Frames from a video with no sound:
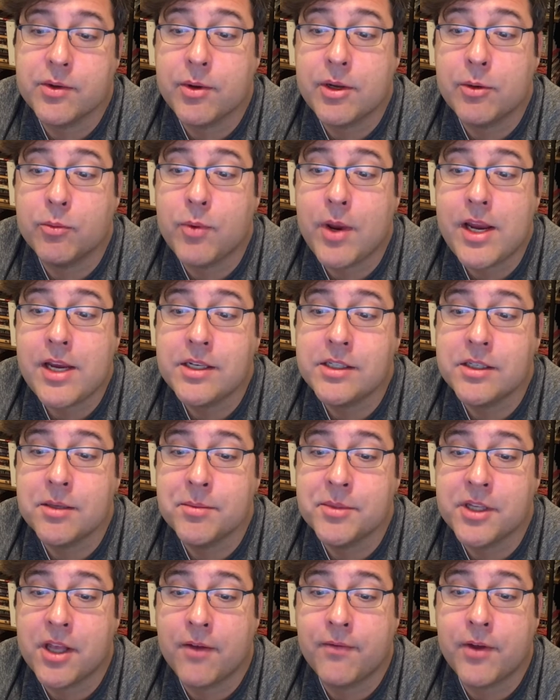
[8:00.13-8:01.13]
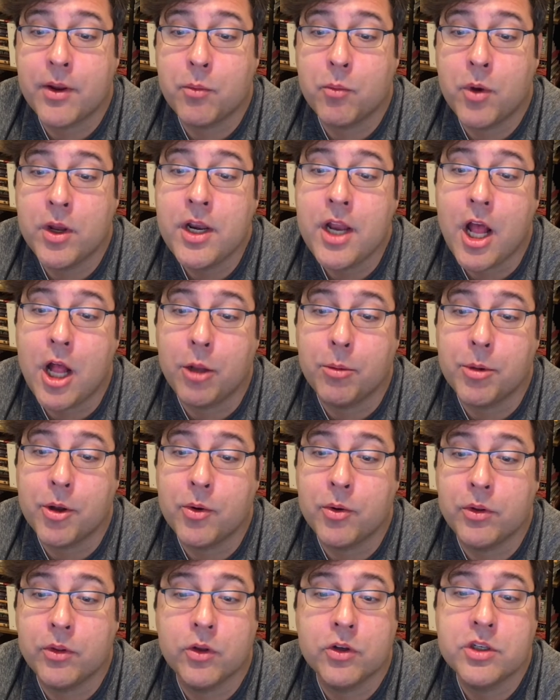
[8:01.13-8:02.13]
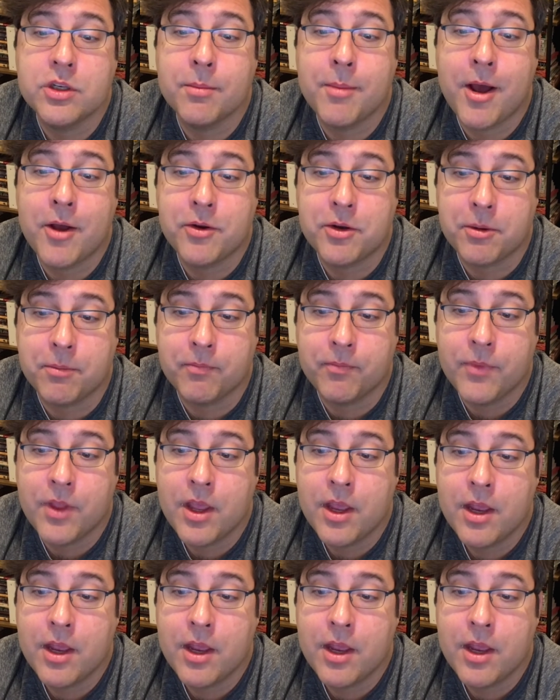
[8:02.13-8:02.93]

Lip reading: he raised himself on one elbow and looked about him.